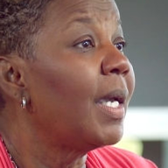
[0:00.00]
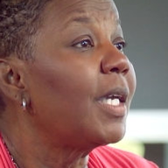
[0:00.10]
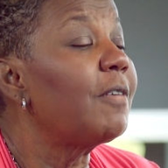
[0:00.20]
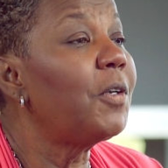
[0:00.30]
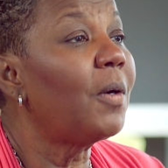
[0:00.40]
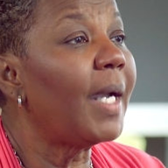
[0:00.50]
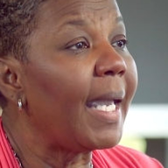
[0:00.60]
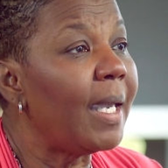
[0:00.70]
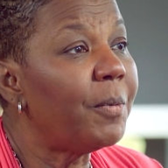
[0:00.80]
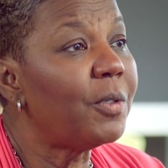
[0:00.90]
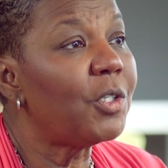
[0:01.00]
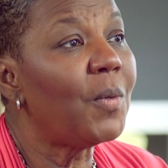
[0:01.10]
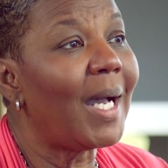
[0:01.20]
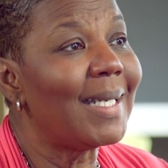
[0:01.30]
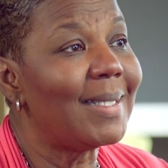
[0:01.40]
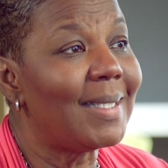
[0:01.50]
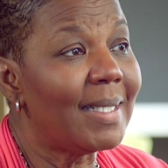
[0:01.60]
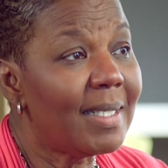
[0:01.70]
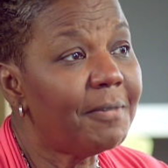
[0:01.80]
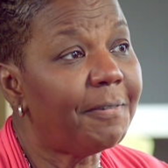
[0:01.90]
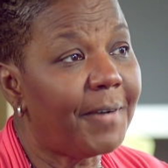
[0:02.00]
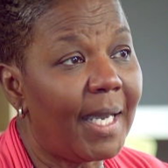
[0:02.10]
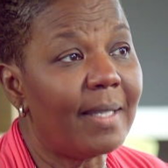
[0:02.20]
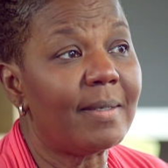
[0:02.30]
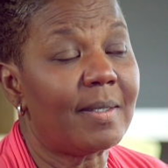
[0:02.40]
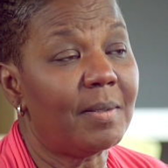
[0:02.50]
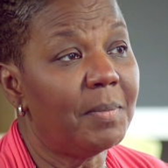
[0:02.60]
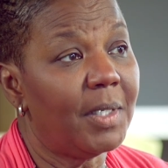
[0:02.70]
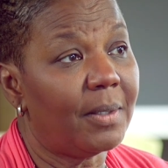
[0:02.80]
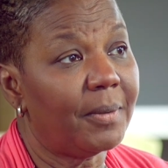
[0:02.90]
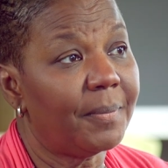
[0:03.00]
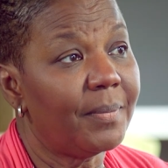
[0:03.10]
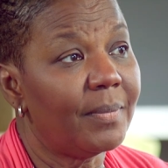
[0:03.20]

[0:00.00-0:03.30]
if you are able to identify the submitter.